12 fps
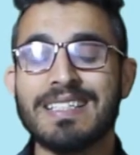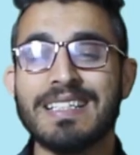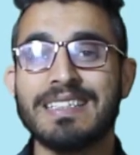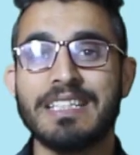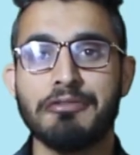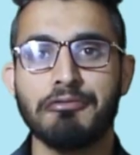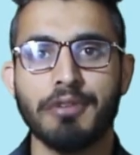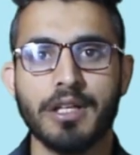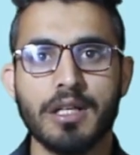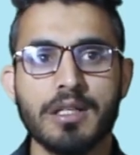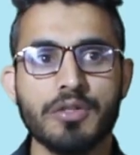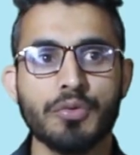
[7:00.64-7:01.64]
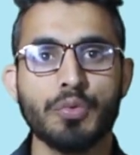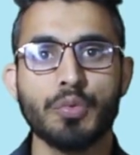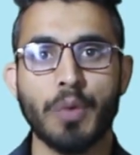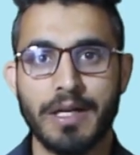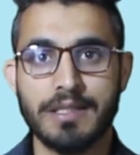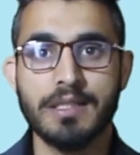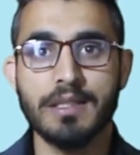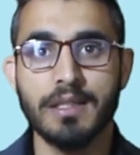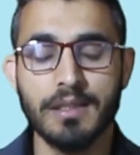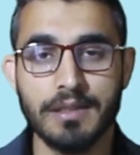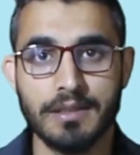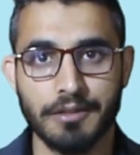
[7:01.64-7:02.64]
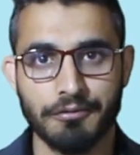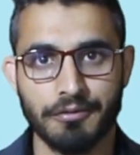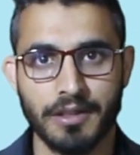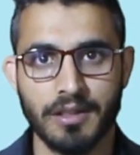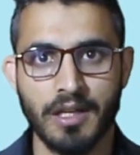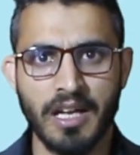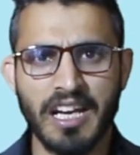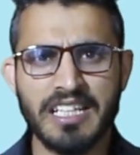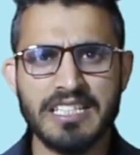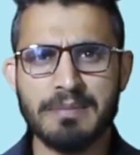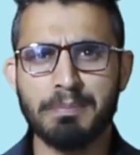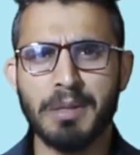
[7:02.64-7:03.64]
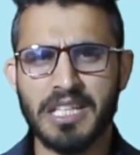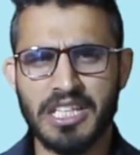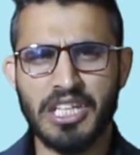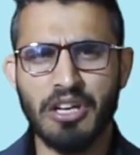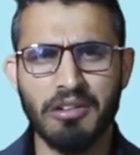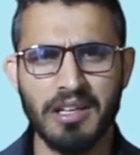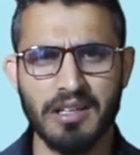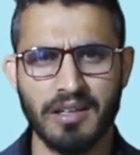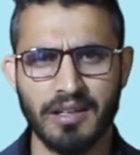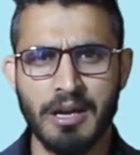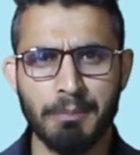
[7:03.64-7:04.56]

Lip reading: is not different, it is radically different. It is peculiar.